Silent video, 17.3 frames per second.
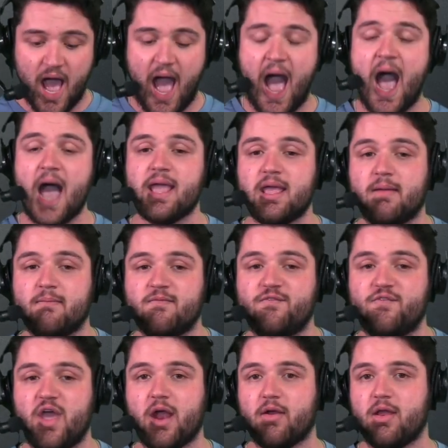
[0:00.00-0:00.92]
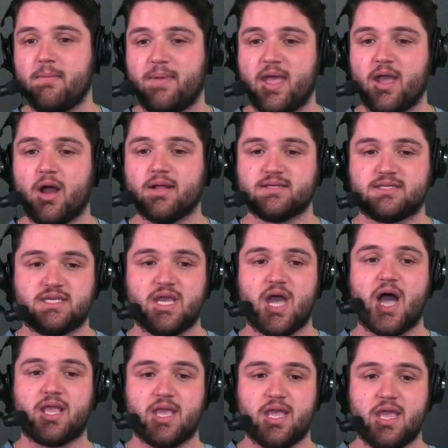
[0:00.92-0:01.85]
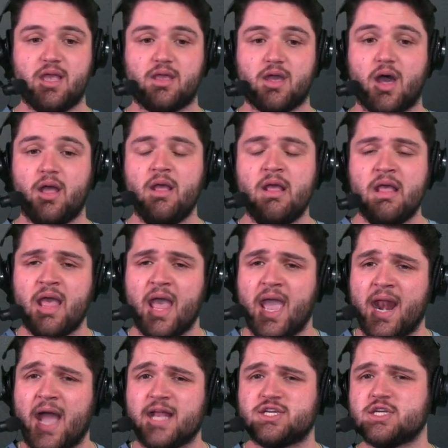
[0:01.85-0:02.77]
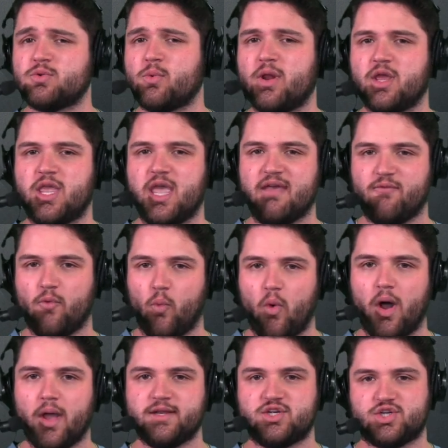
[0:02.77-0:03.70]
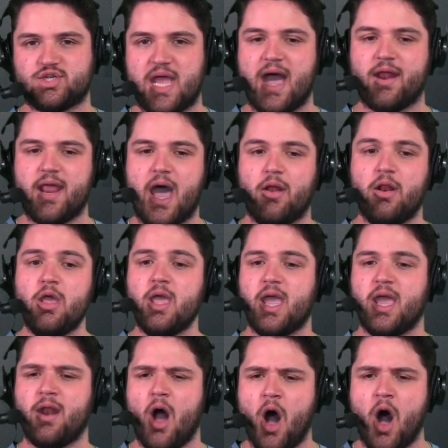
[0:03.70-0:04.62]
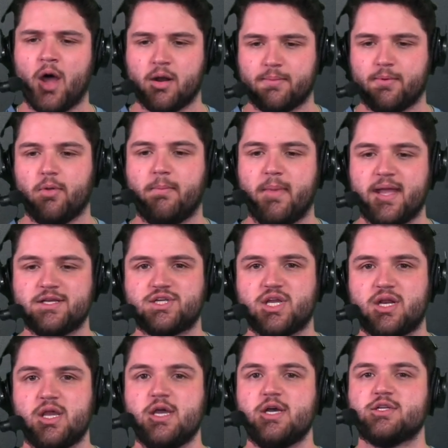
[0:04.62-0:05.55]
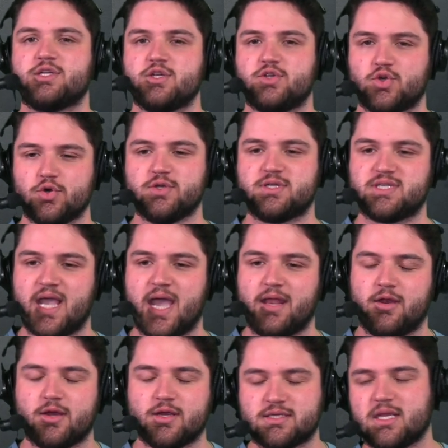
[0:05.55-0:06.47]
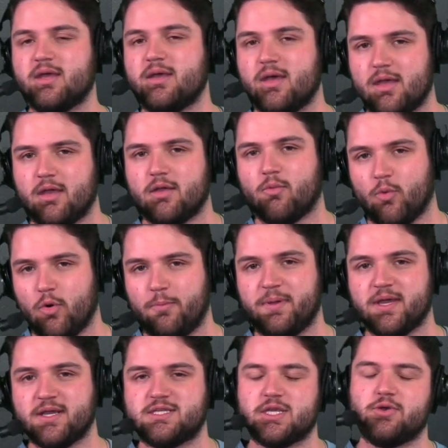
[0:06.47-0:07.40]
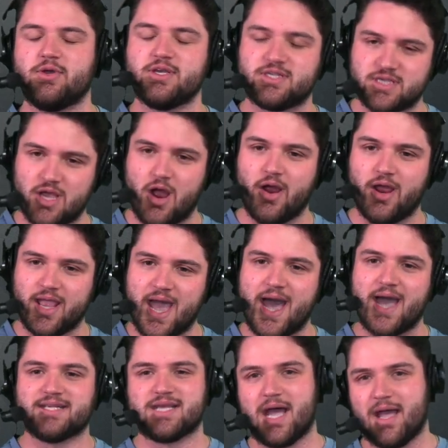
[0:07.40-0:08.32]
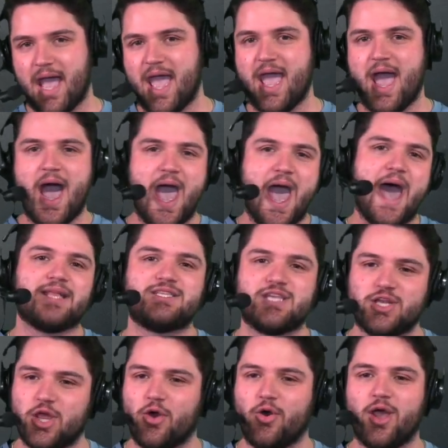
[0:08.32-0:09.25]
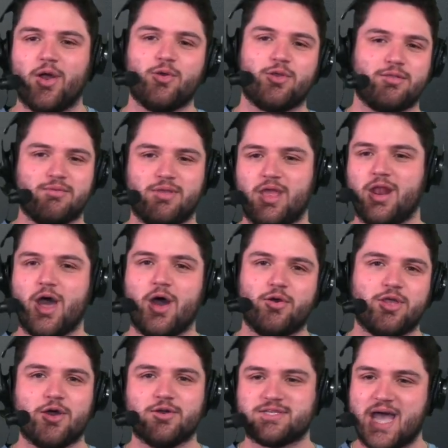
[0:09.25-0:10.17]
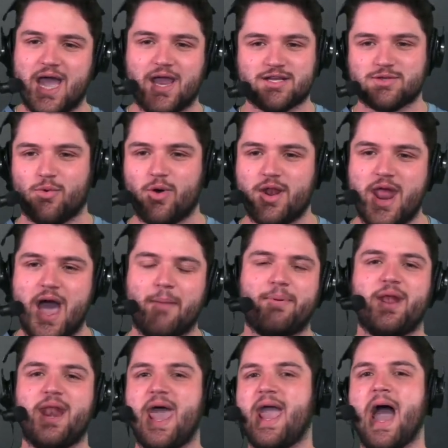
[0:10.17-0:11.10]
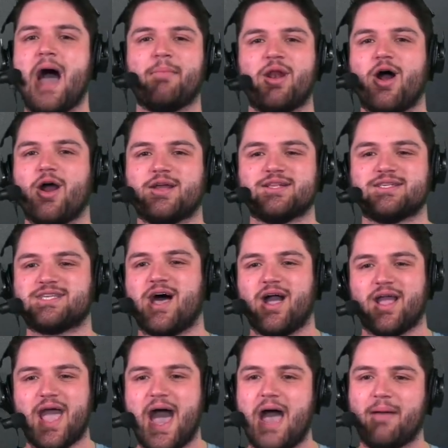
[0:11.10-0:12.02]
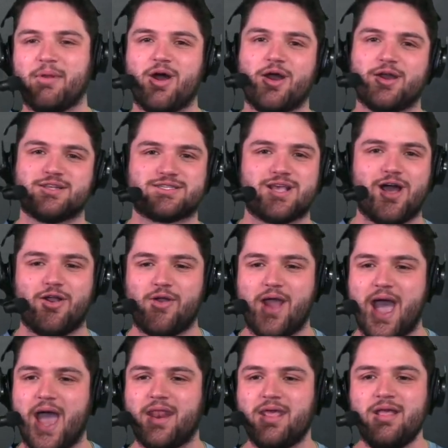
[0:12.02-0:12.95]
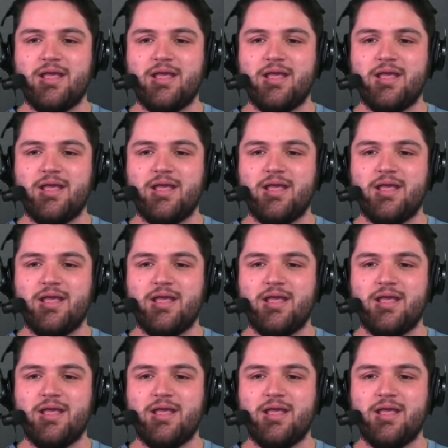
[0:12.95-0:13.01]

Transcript: I am very big on Siaki Ika, and I just want to give one shout out and honorable mention to Drew Sanders. Woo pig suey. Sorry, guys. I had to do it. You know, go Tigers and whatnot. But, hey, I'm an Arkansas guy. I'm an Arkansas grad.